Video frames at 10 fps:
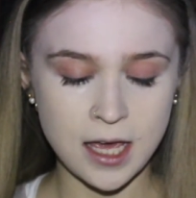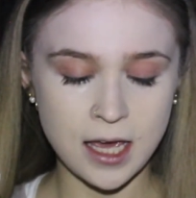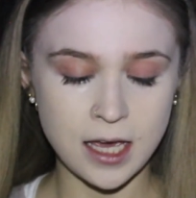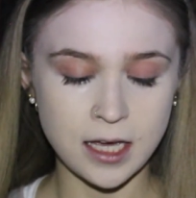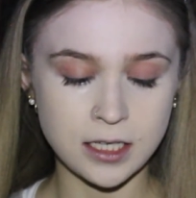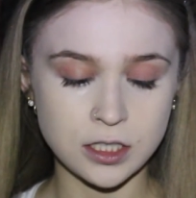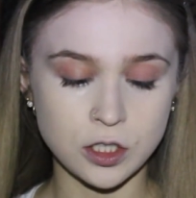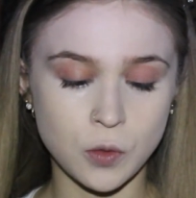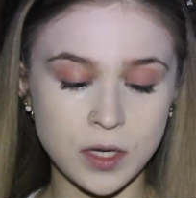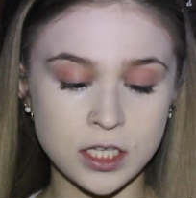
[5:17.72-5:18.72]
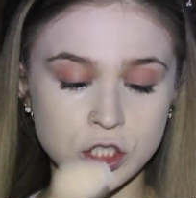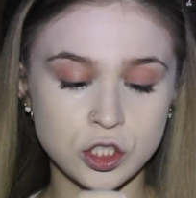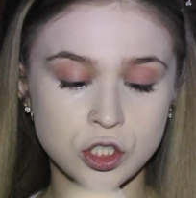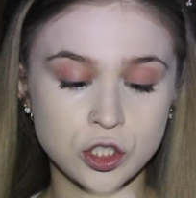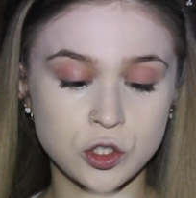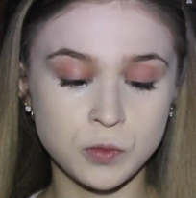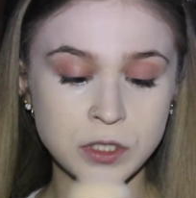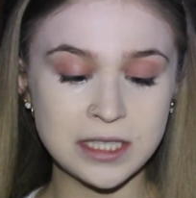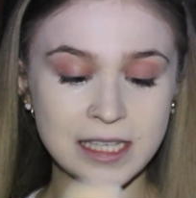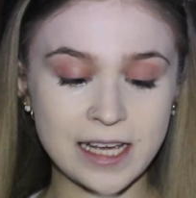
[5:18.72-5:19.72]
and going in
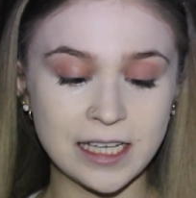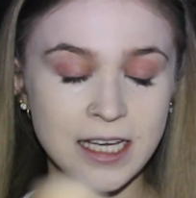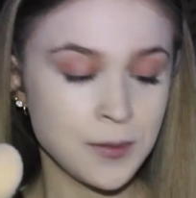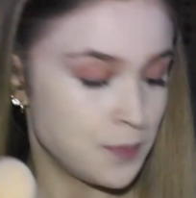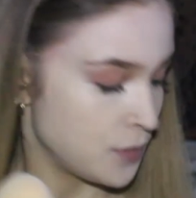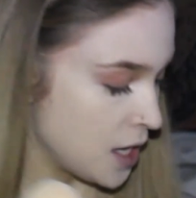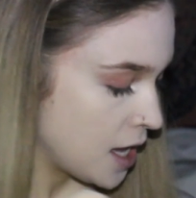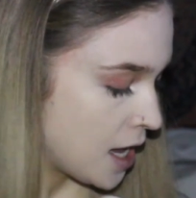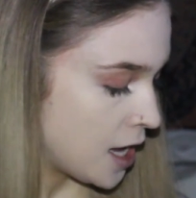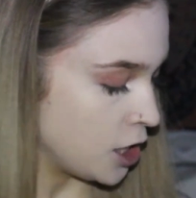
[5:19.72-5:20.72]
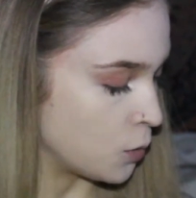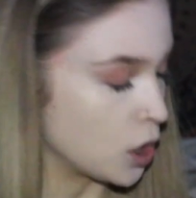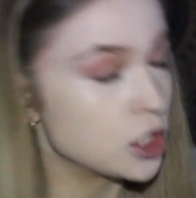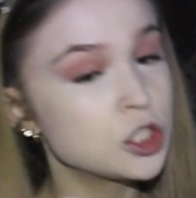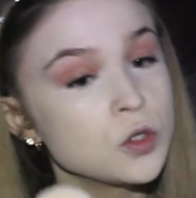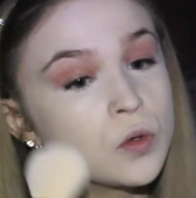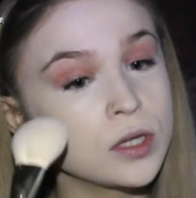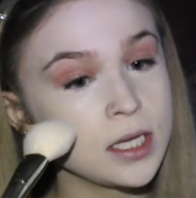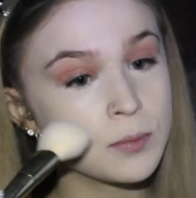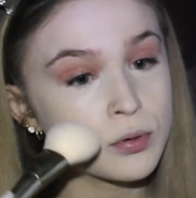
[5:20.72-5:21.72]
super slightly. And you want to do
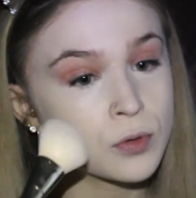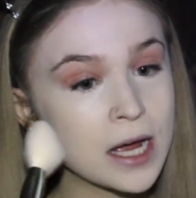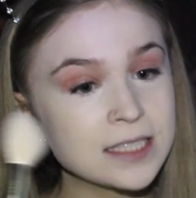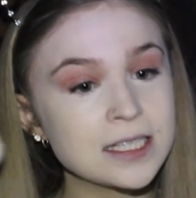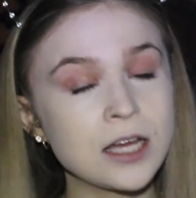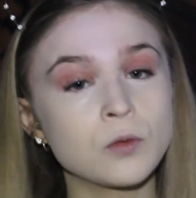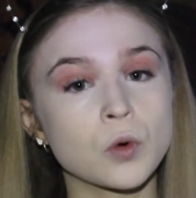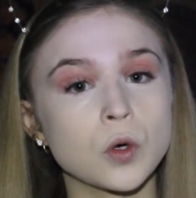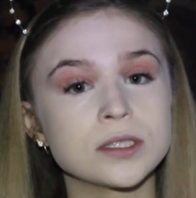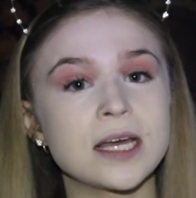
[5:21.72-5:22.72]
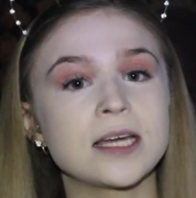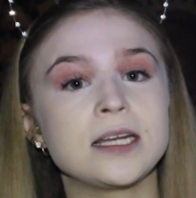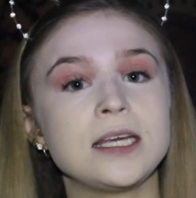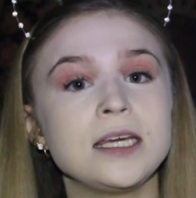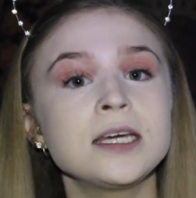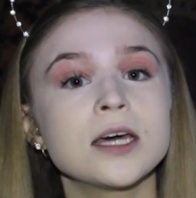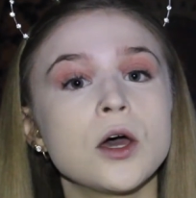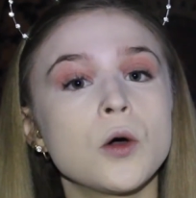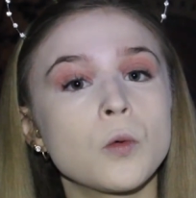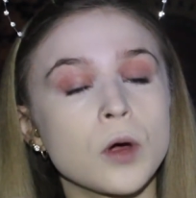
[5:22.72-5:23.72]
the press and roll technique
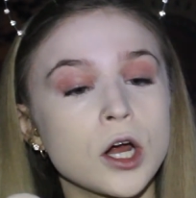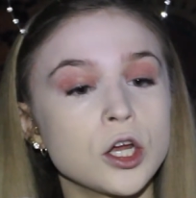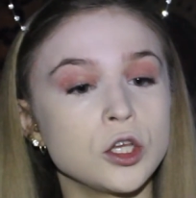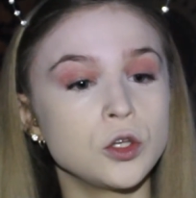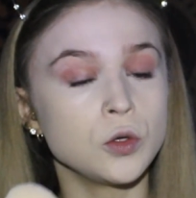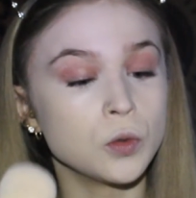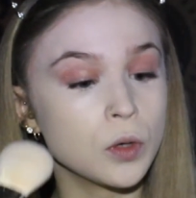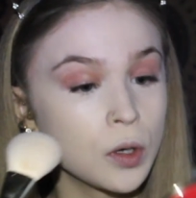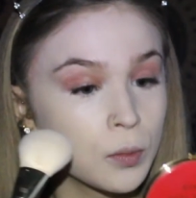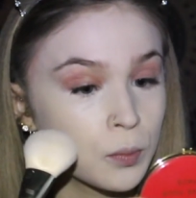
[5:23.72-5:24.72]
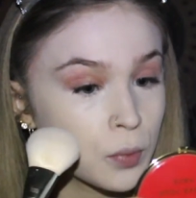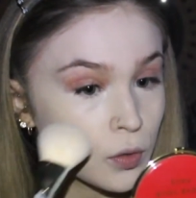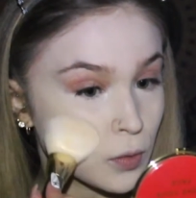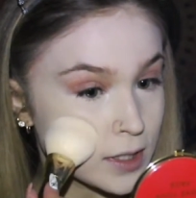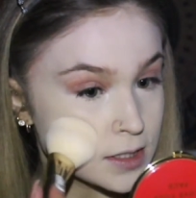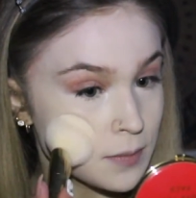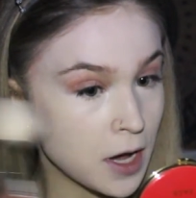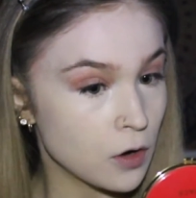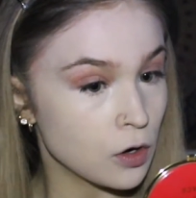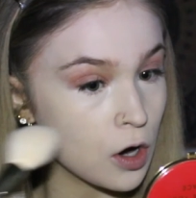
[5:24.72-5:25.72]
where you press the
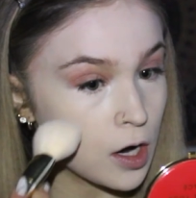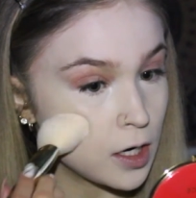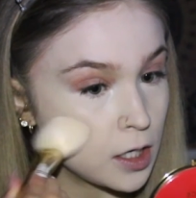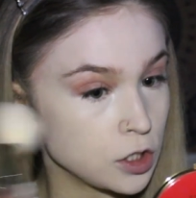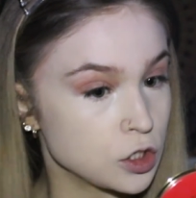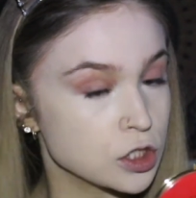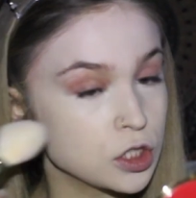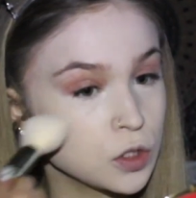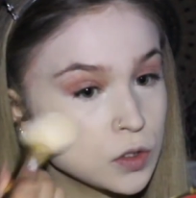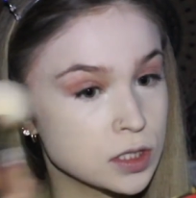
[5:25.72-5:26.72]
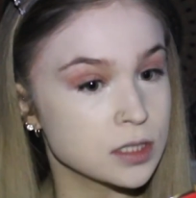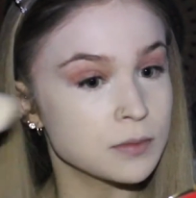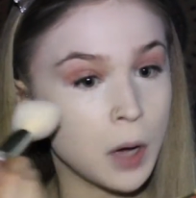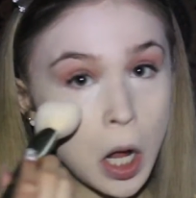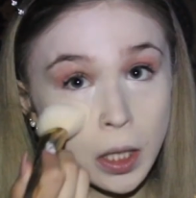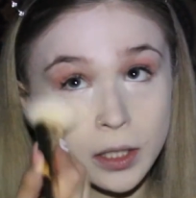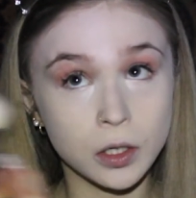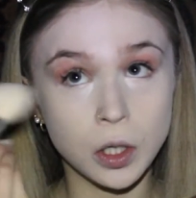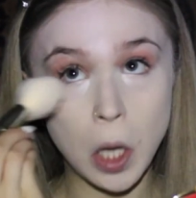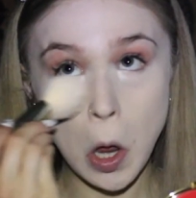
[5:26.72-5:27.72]
powder on and you just do small
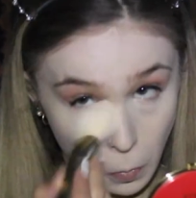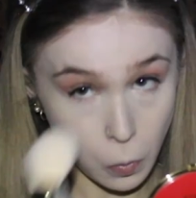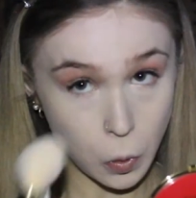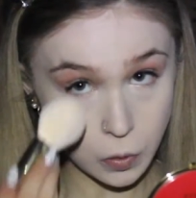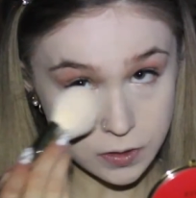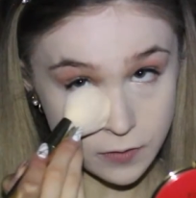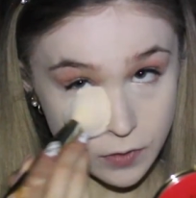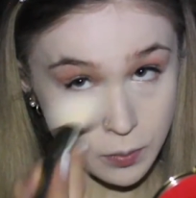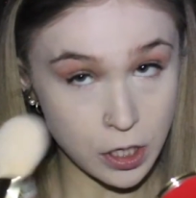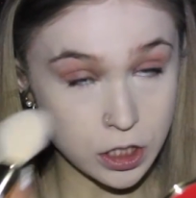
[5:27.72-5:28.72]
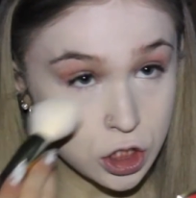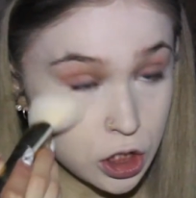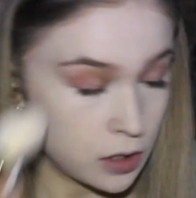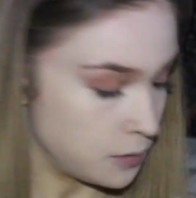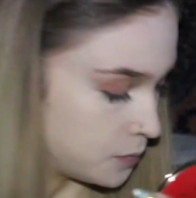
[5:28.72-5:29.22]
little rolls of the brush.